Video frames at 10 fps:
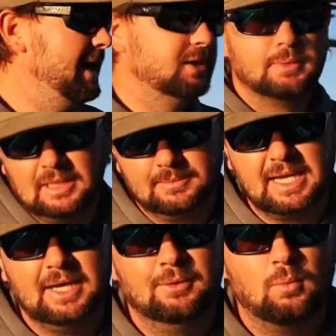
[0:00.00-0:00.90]
And sometimes
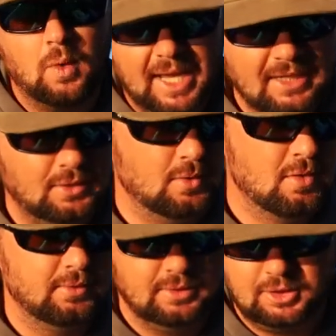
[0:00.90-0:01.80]
I hit them way too
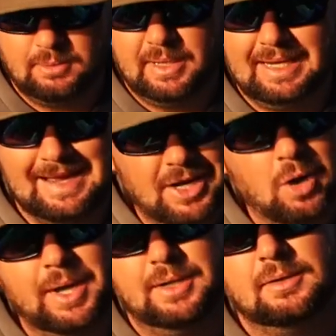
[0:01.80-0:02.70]
hard on a jerkbait and I
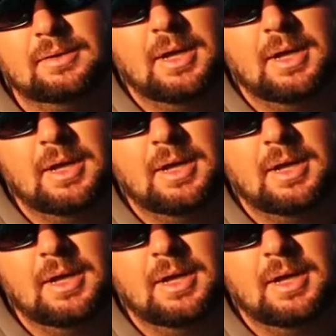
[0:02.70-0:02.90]
know I do,